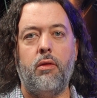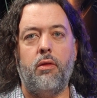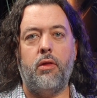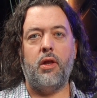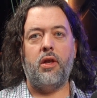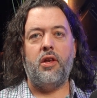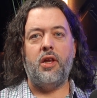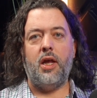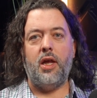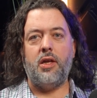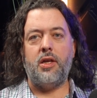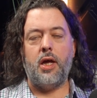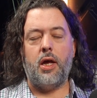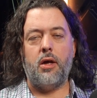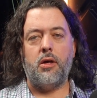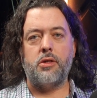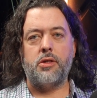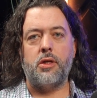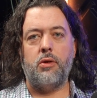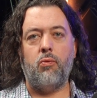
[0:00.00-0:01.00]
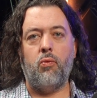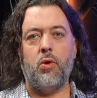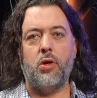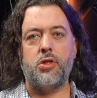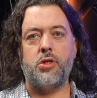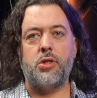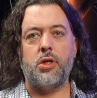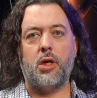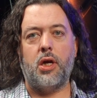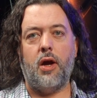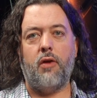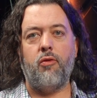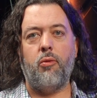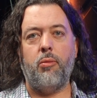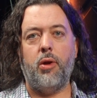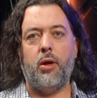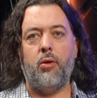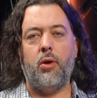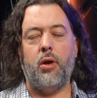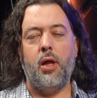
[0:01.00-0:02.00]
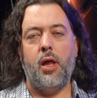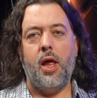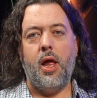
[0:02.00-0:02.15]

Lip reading: the details in which the government